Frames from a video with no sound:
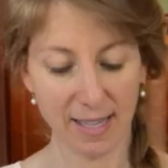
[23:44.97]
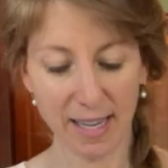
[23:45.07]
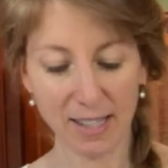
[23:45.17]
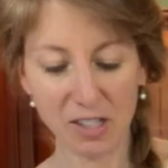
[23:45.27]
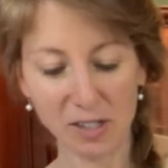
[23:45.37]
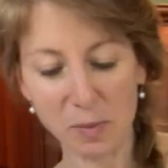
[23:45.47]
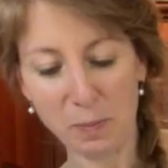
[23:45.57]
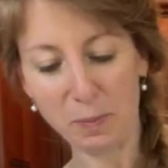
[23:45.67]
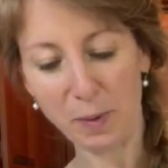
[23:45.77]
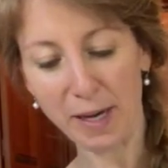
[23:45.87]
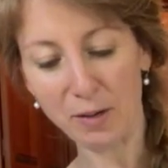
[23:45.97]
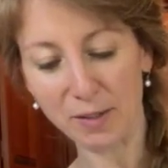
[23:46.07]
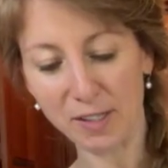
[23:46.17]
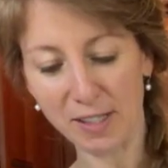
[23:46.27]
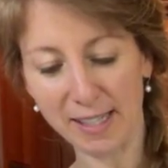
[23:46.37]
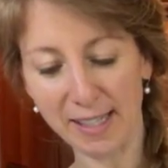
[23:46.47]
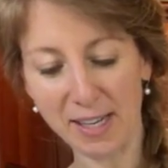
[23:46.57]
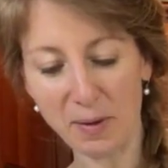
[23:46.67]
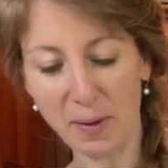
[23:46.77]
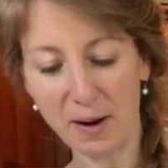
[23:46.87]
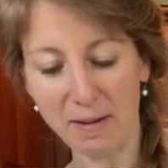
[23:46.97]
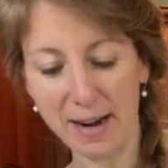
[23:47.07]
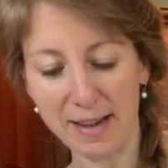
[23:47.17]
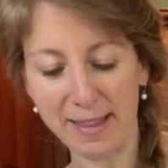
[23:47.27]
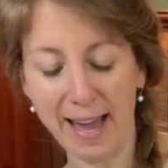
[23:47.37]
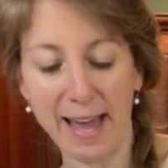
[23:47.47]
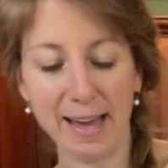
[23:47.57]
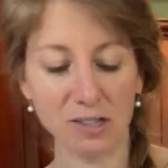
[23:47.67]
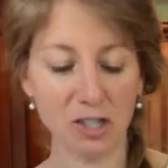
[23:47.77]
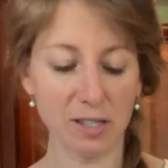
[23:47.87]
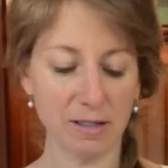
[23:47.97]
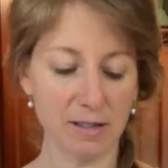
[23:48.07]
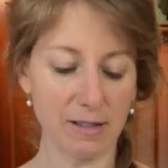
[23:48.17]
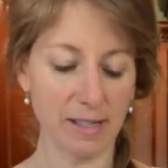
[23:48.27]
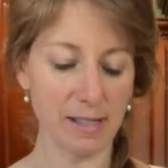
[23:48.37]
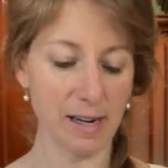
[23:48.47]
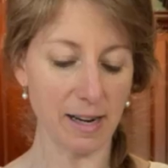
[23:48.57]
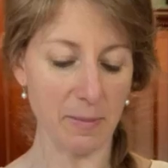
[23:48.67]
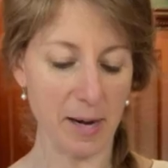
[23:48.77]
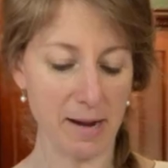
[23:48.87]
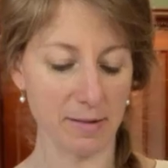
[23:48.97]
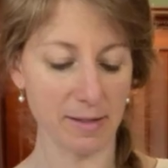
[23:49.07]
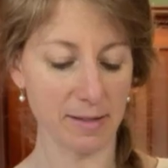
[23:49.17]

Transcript: sprinkles just a little bit right on the edge. Oh, it's not coming out.